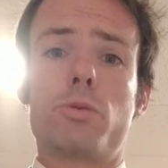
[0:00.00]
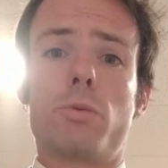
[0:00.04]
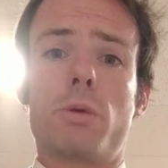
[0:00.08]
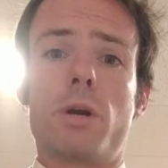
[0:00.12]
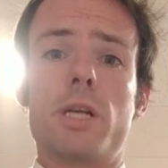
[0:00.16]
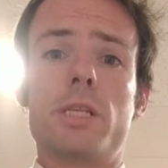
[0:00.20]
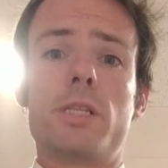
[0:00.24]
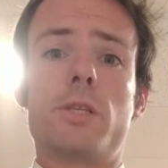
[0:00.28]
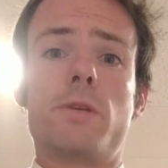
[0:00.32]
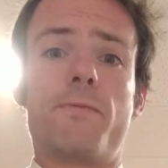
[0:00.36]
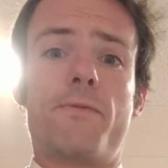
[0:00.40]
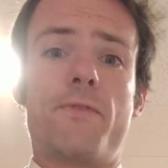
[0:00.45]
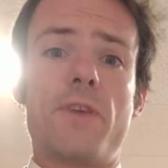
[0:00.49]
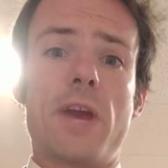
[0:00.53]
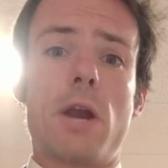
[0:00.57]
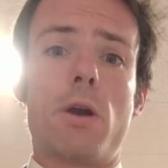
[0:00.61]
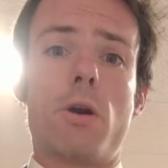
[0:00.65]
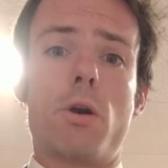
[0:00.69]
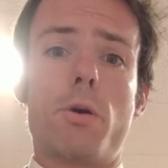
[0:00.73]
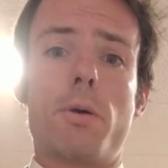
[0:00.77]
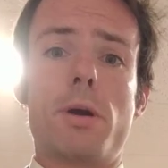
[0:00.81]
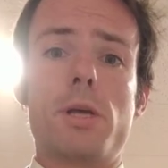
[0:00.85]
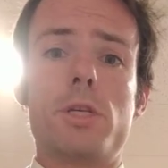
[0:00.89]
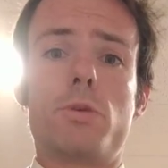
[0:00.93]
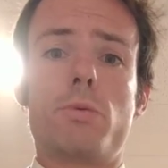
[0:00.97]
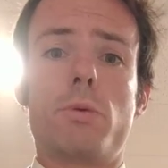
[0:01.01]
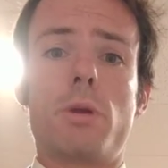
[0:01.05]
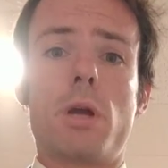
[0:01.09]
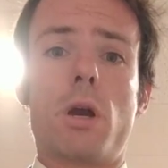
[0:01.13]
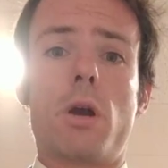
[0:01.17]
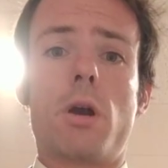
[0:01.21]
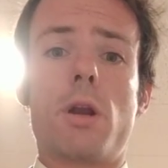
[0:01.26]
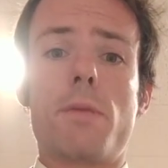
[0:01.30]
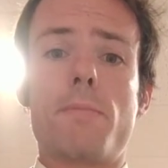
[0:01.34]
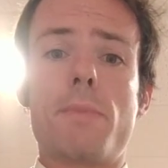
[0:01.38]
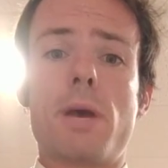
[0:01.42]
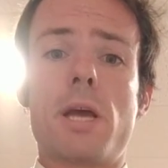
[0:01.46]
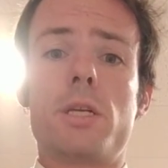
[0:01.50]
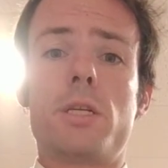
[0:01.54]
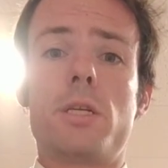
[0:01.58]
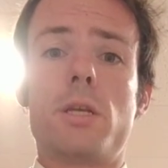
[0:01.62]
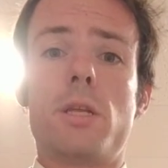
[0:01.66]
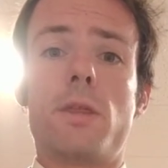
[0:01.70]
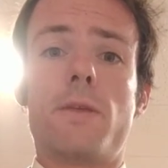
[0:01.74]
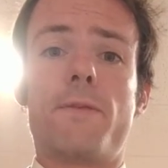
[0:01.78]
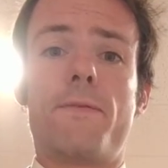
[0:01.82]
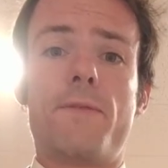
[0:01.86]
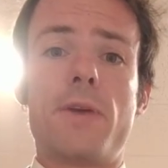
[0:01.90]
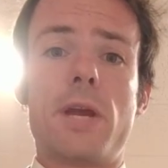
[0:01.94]
Whereas Pharaoh, as we already
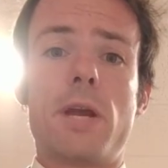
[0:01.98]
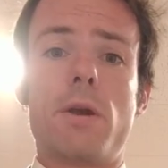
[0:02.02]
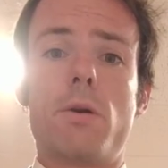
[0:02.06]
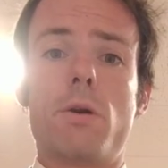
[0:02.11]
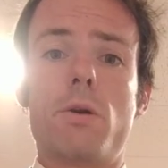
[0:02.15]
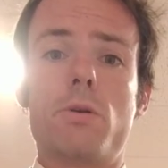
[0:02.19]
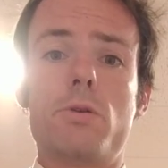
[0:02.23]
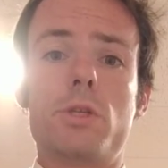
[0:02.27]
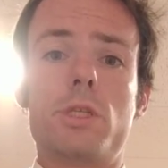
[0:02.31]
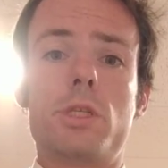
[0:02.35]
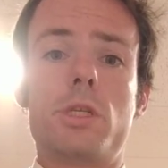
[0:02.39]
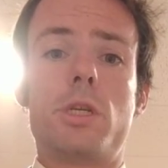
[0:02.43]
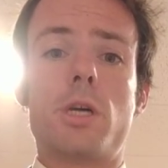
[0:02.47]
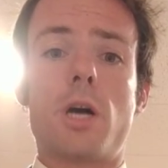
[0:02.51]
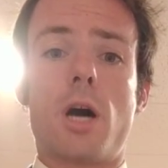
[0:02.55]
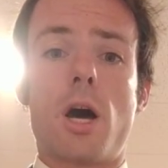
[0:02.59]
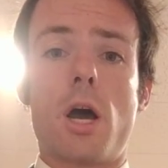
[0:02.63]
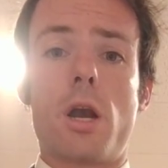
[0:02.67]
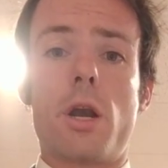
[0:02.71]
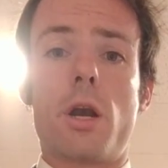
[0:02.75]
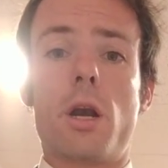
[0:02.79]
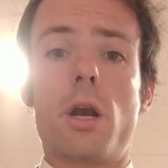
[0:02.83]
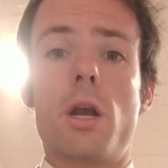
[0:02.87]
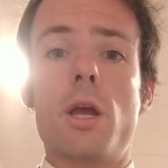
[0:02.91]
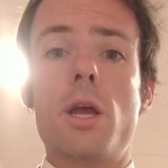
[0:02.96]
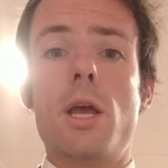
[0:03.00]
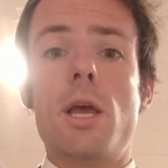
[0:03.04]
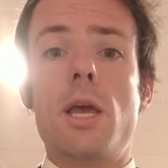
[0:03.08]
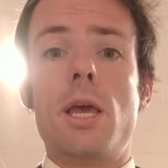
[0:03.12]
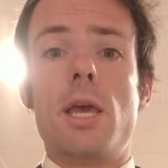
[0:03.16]
mentioned, the Pharaoh's daughter,